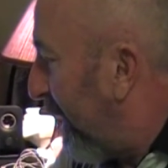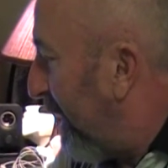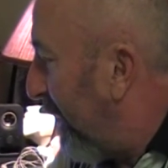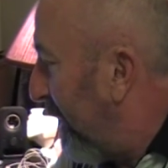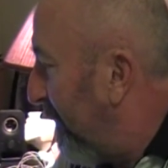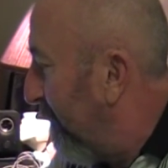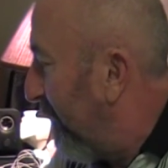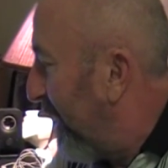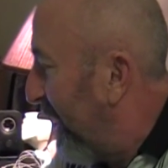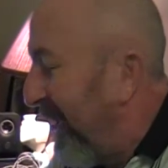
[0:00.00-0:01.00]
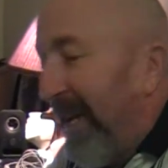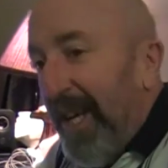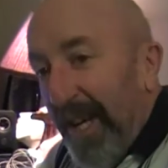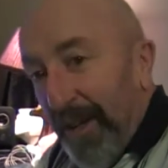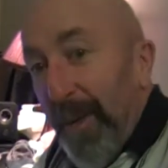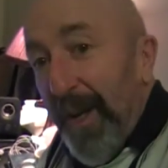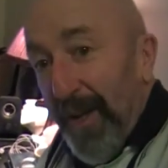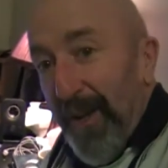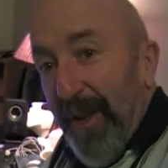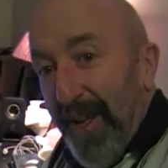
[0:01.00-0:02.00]
uh,
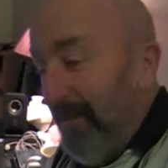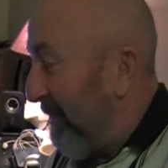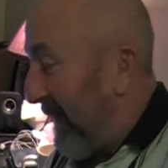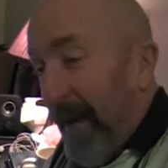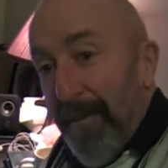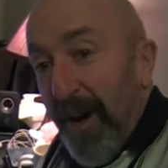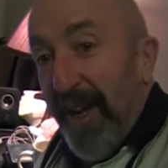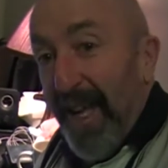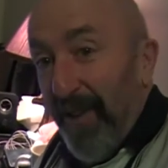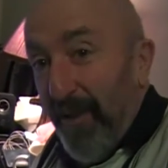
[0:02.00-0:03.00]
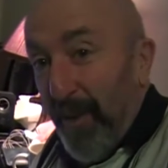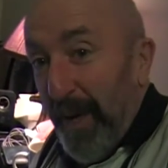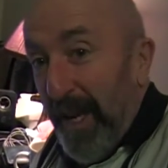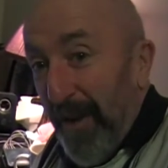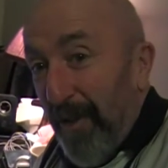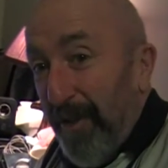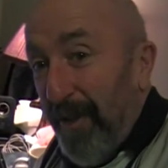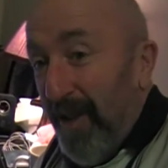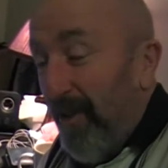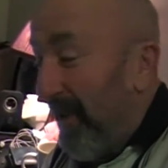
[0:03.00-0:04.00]
you, America has three years of
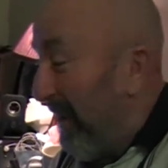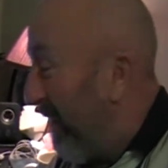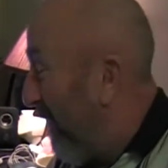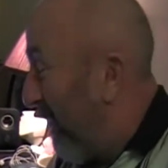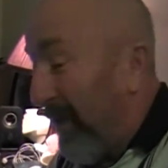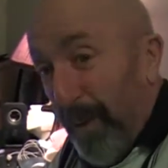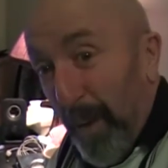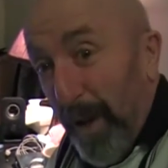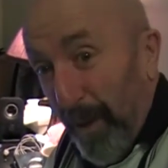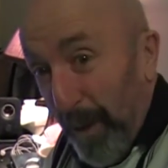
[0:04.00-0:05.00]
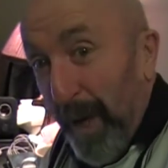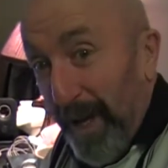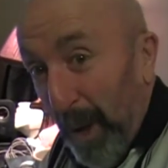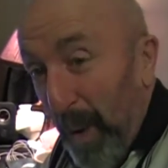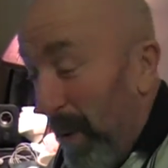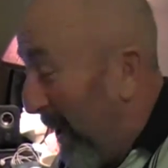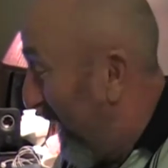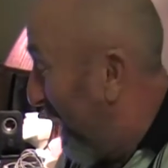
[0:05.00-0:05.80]
this? Three, three to go?